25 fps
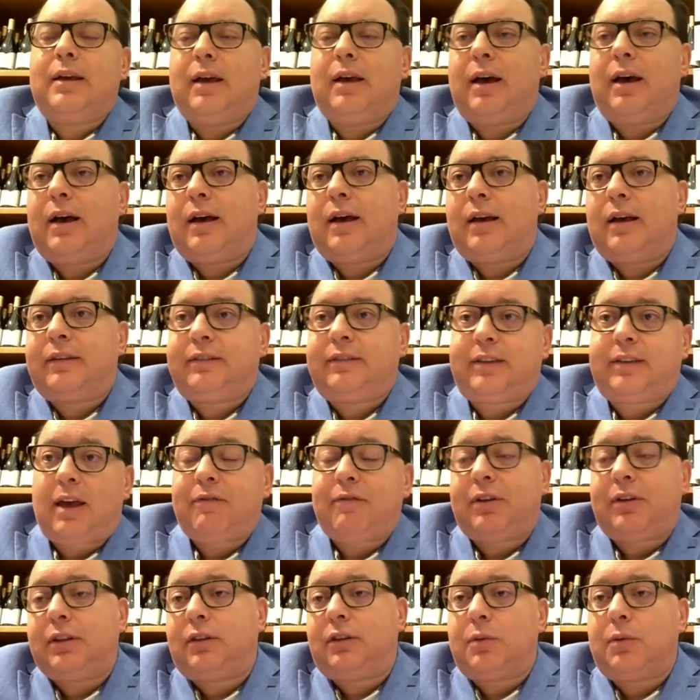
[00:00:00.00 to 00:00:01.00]

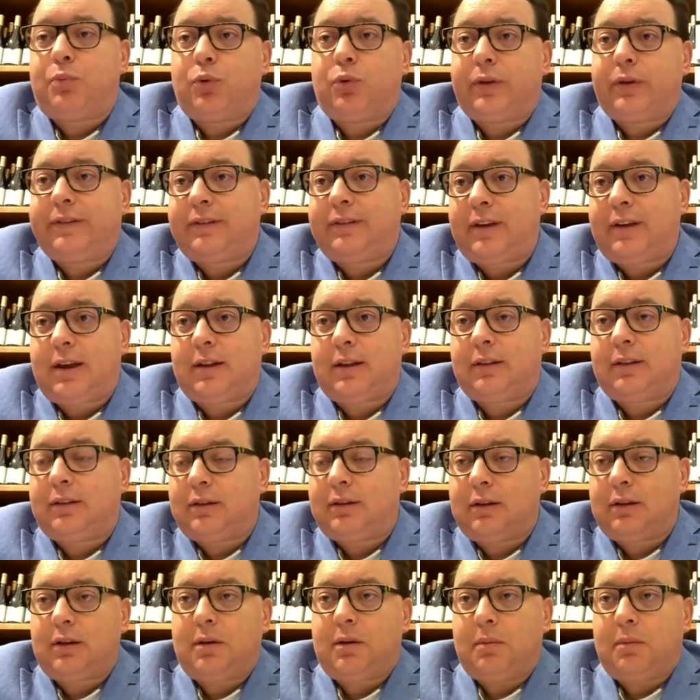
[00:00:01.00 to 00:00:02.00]

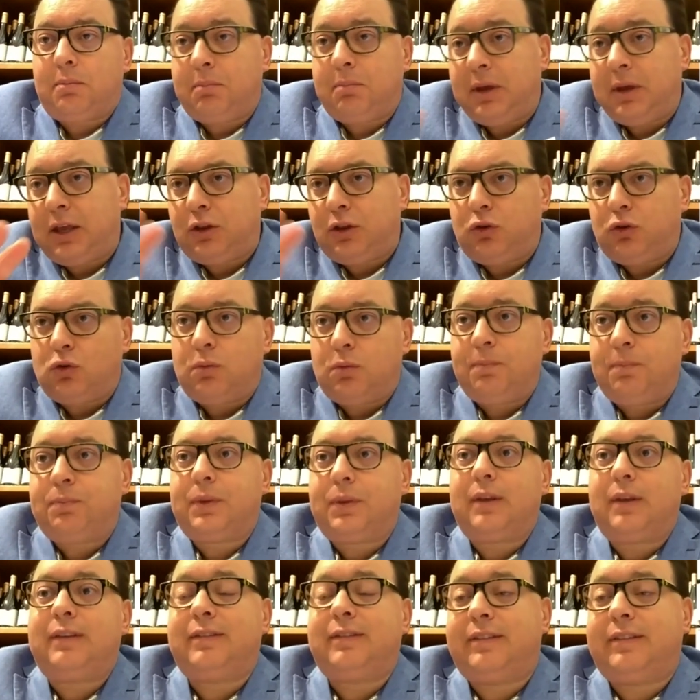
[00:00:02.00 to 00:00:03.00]
70% medium
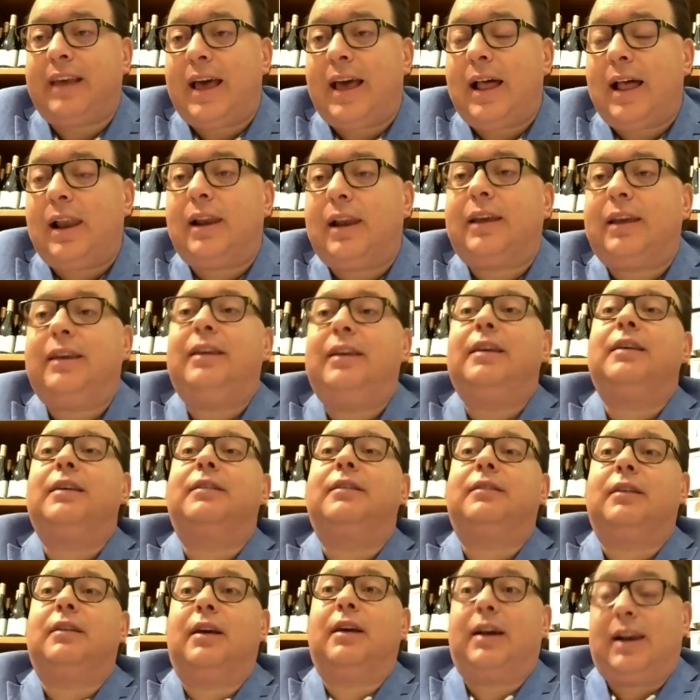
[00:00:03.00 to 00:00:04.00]
sell
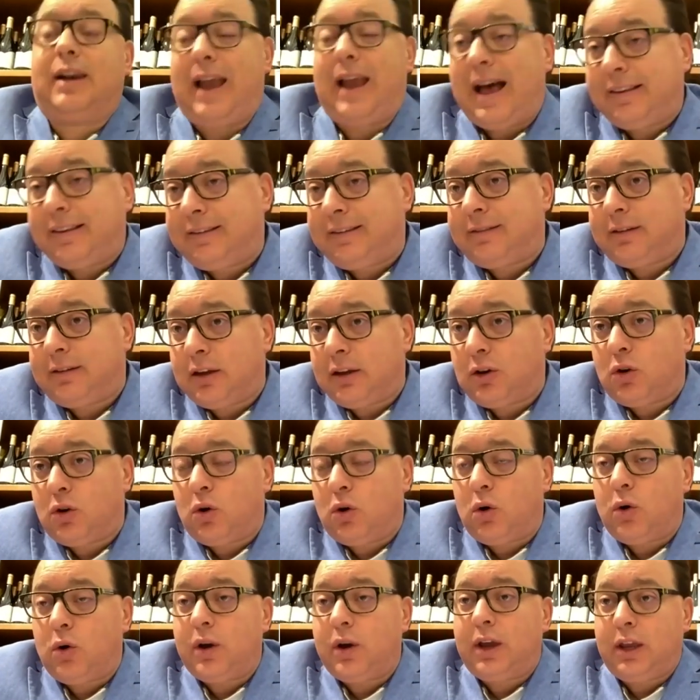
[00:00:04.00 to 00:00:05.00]
his
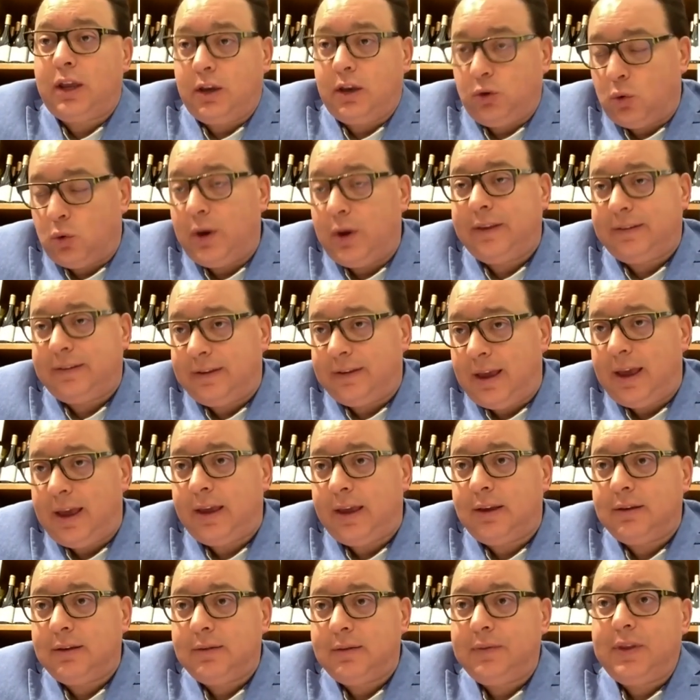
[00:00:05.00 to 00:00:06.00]
Classico in
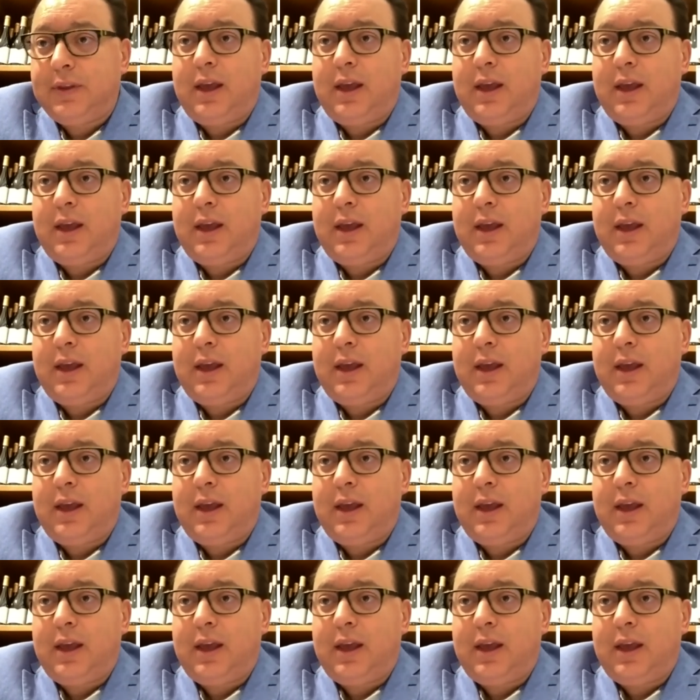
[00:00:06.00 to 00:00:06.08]
USA,